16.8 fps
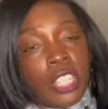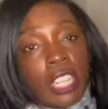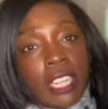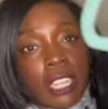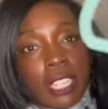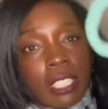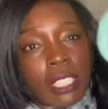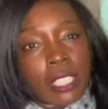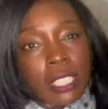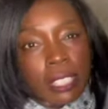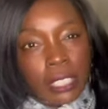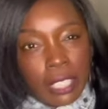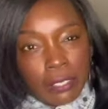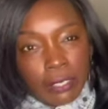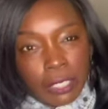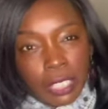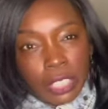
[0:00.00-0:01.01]
It is
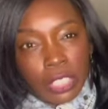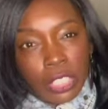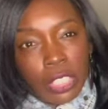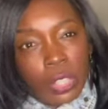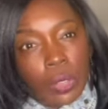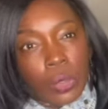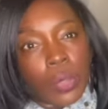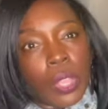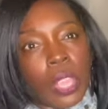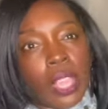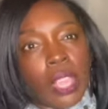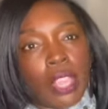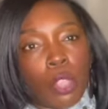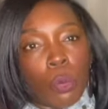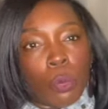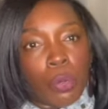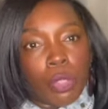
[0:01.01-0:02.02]
sleeveless, so
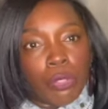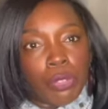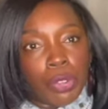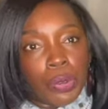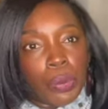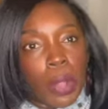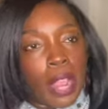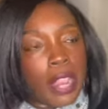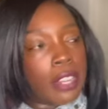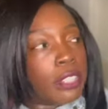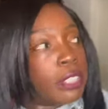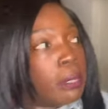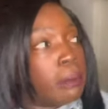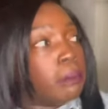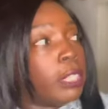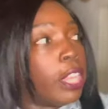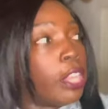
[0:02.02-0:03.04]
it will require
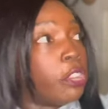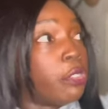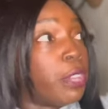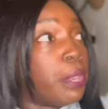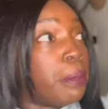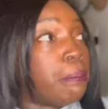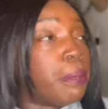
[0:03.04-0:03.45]
some layering.